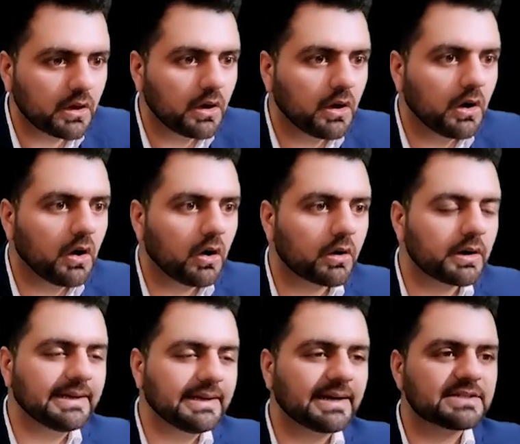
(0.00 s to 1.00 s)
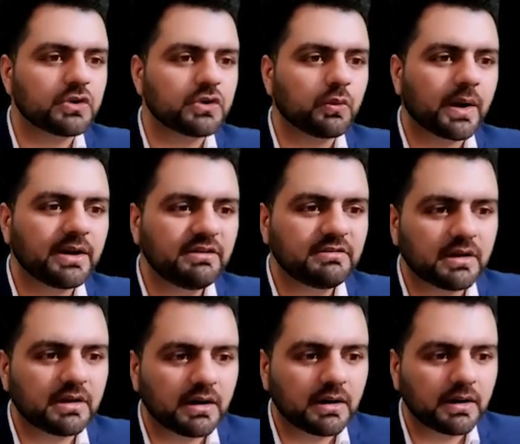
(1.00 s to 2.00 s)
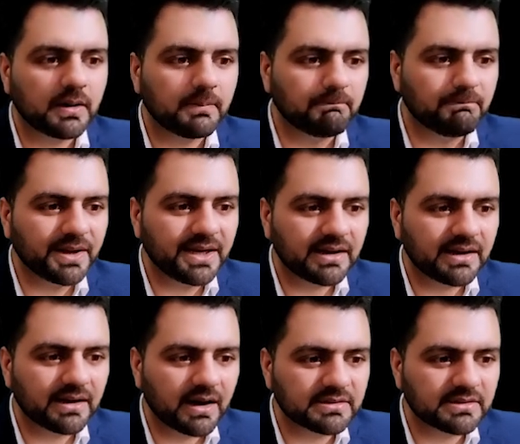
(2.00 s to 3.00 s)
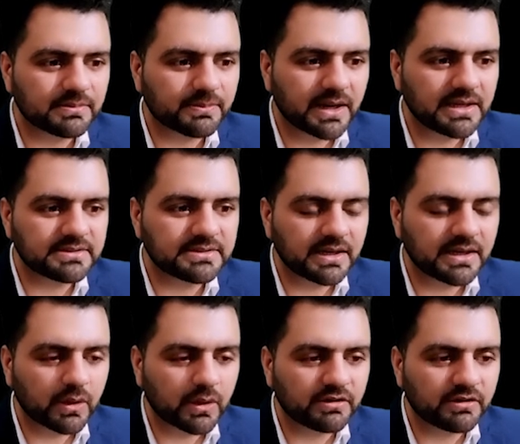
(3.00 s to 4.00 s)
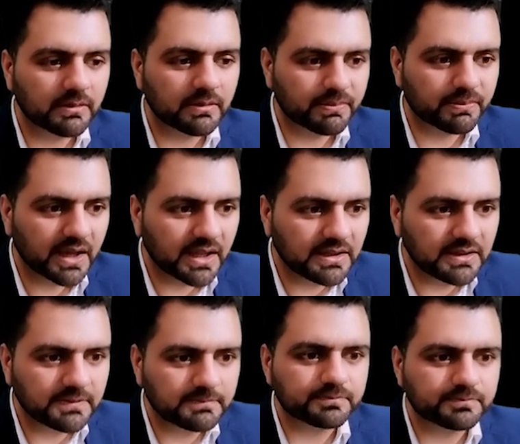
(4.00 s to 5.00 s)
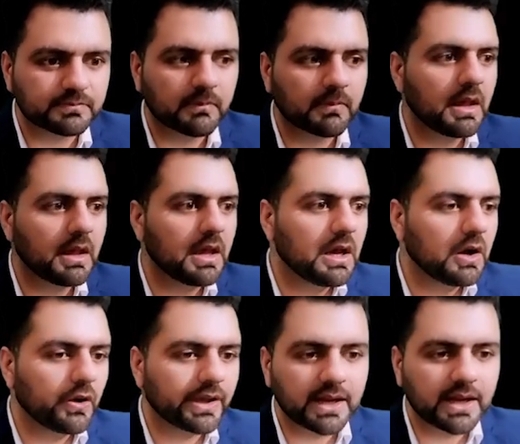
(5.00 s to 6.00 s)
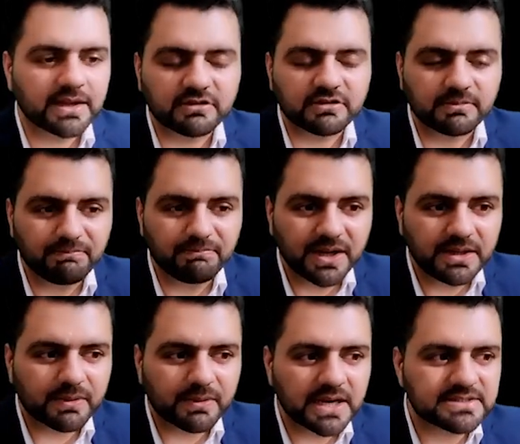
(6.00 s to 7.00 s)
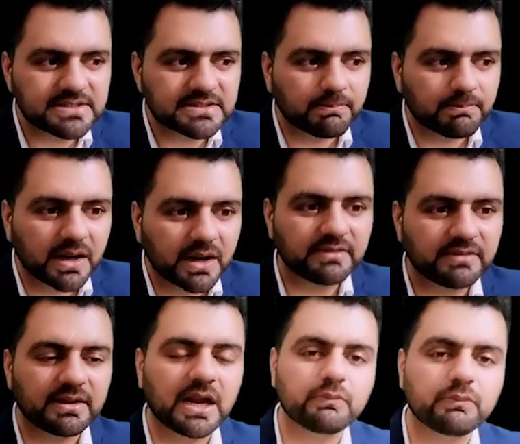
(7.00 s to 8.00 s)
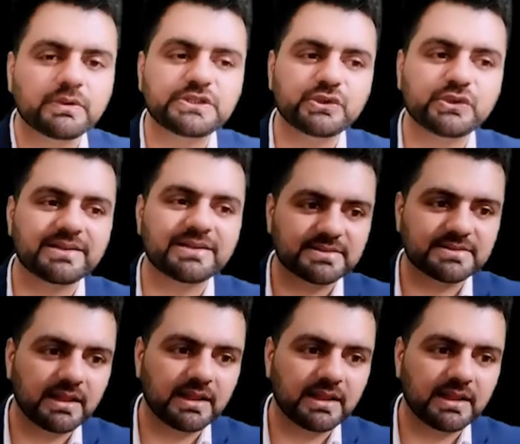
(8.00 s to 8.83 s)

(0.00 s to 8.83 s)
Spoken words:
Alright guys, so what is bid and ask price and what is spread? Okay guys, the bid price is a price at which you can sell